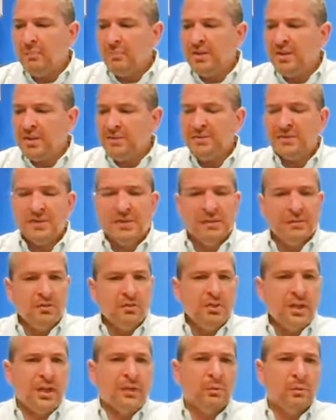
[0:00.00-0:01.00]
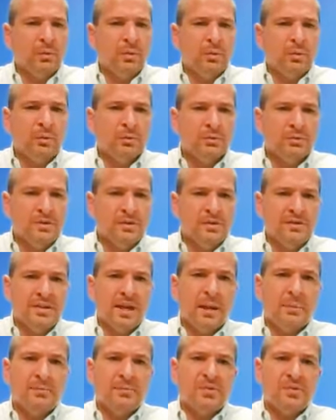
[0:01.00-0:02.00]
But that's the general
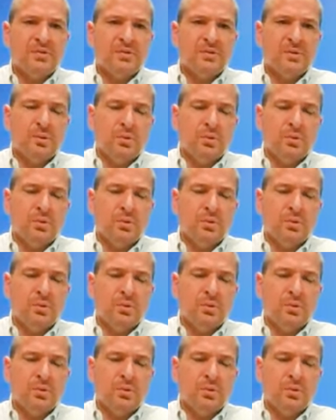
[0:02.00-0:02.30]
steps